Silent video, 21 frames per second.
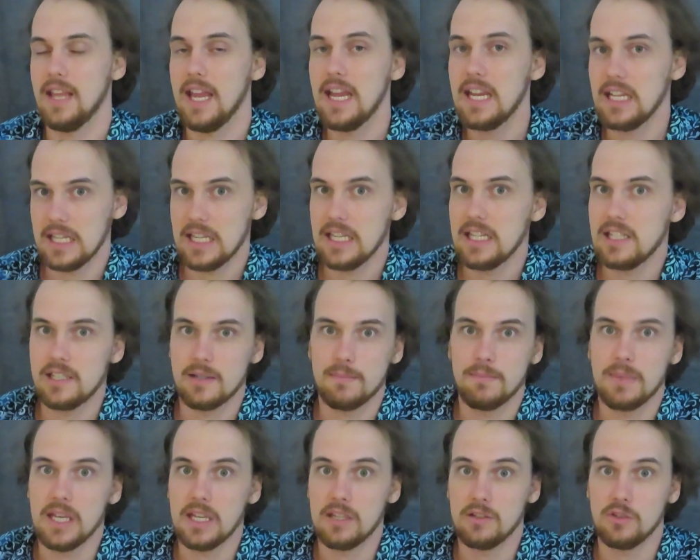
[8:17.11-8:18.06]
They need to
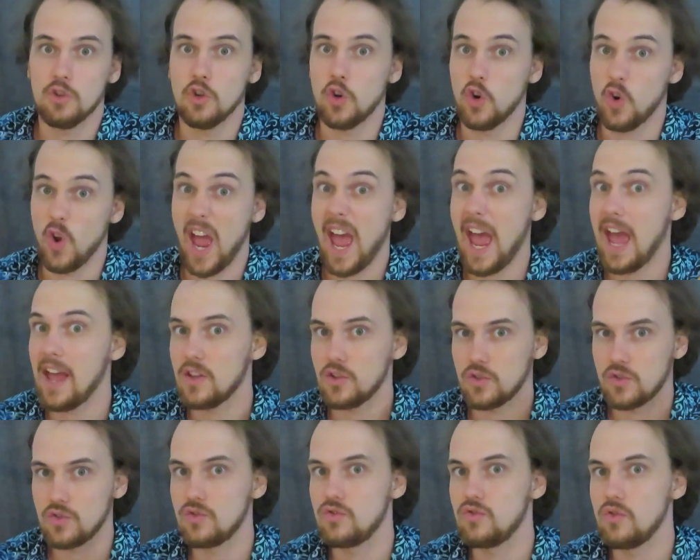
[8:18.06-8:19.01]
be,
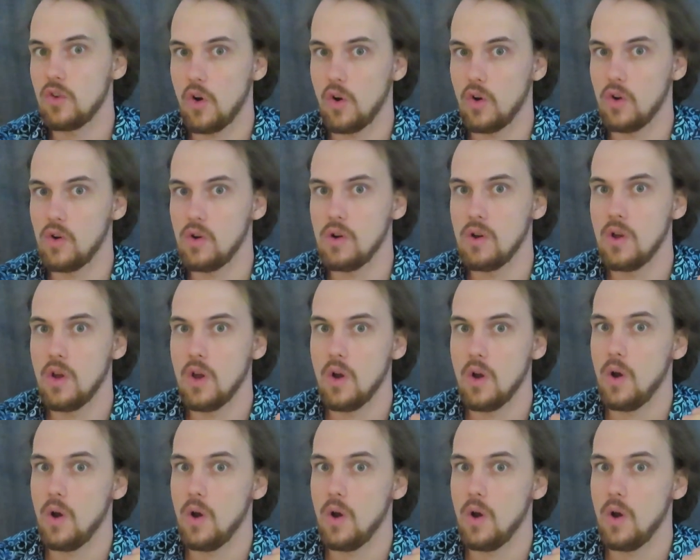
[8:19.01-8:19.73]
as strong